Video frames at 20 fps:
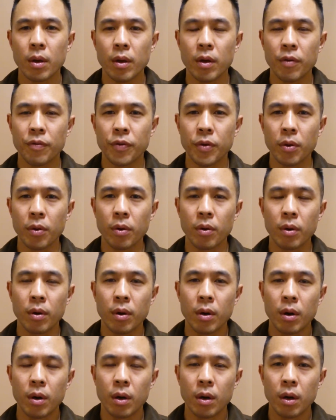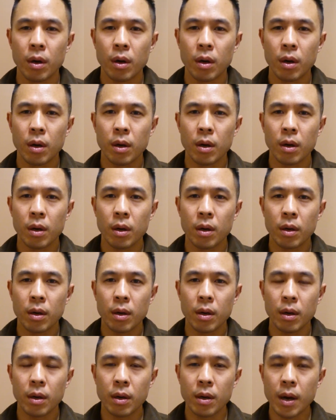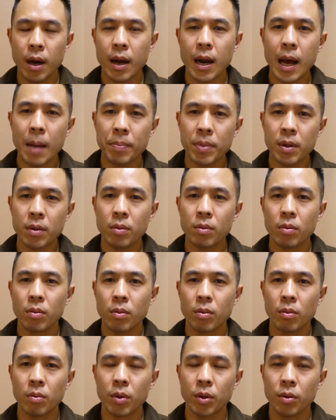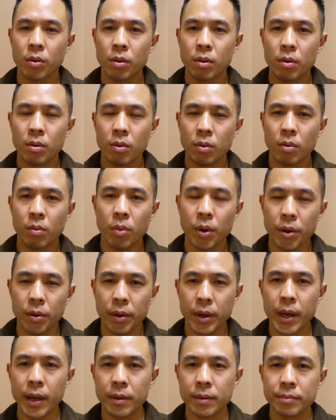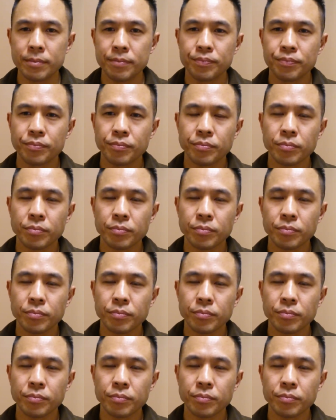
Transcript: if you're not happy with what you're getting,